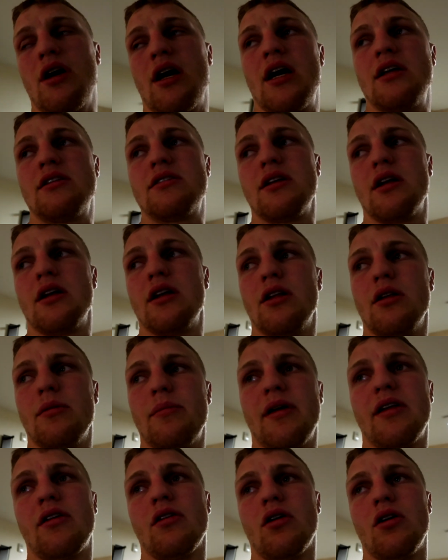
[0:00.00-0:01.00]
Uh, did a little
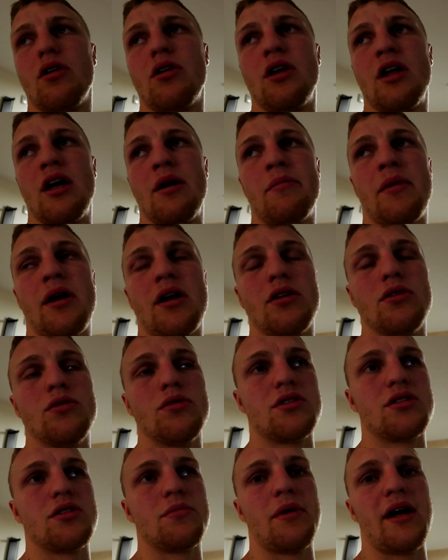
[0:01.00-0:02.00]
bit on uh, my
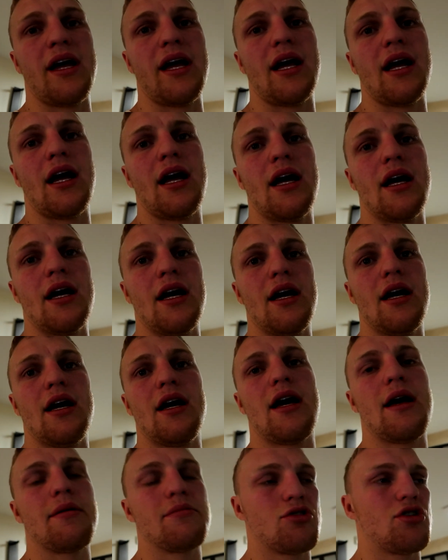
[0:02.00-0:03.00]
glutes and my
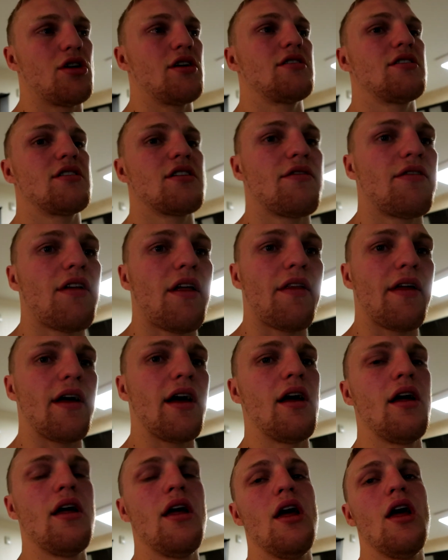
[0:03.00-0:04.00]
uh, hamstrings, stuff like
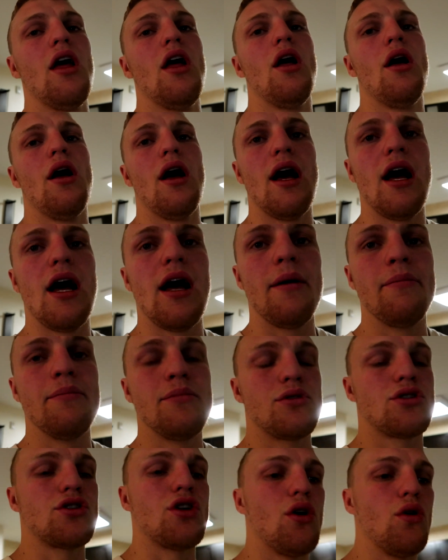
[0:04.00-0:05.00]
that.
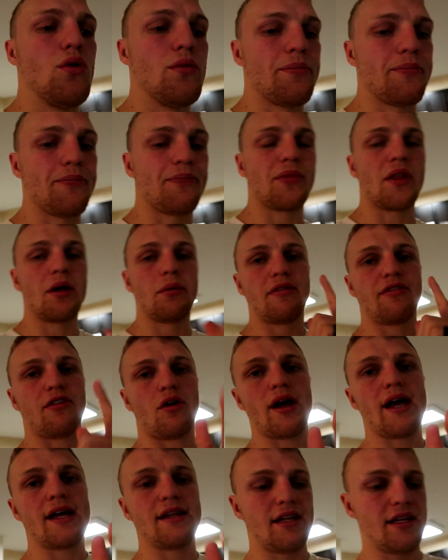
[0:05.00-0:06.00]
Um, so
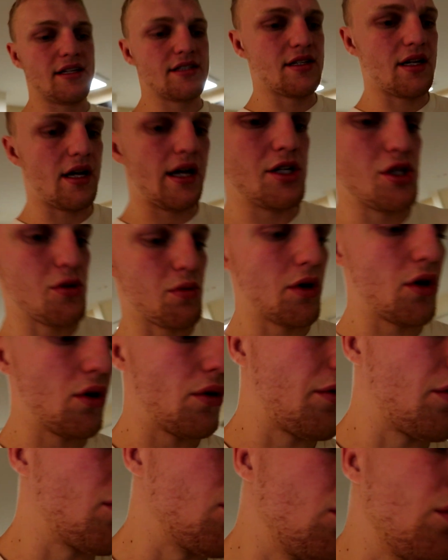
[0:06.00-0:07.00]
before I end this, I just want
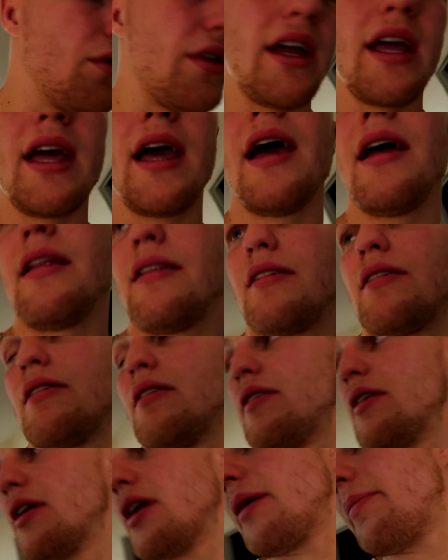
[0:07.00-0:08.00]
to go through the kit
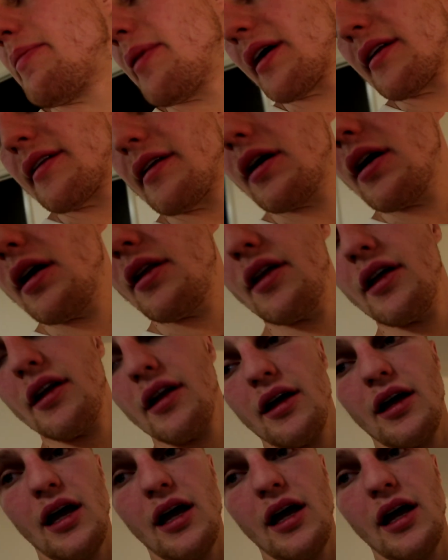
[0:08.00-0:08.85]
that I picked up, that